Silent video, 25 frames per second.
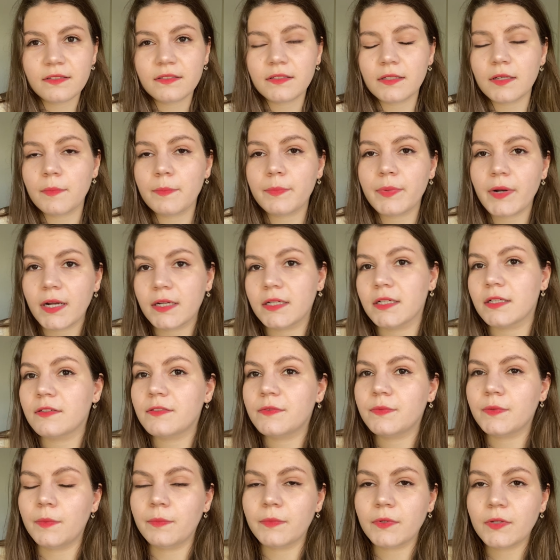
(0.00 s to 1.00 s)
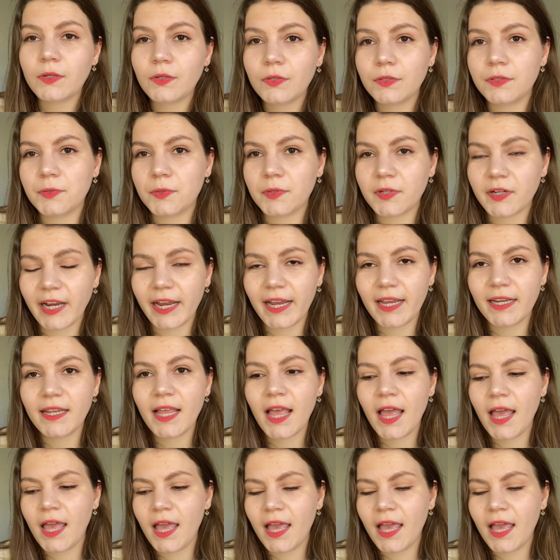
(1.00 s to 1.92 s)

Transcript: some products from Cauldron Crate,